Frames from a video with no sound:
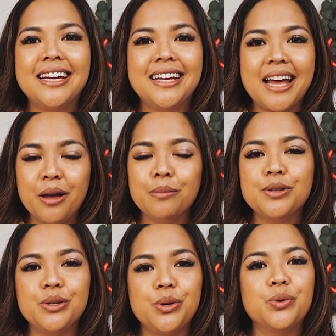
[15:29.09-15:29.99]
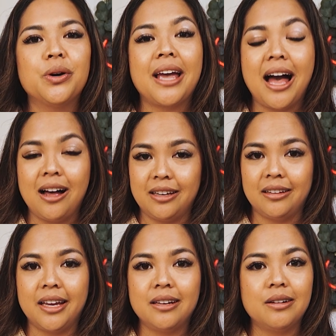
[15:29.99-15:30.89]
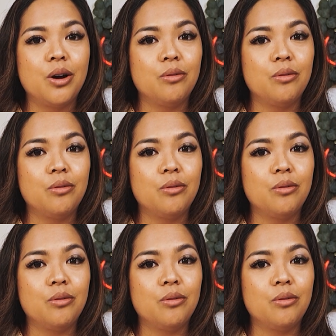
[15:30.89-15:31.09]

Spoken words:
it helps you calculate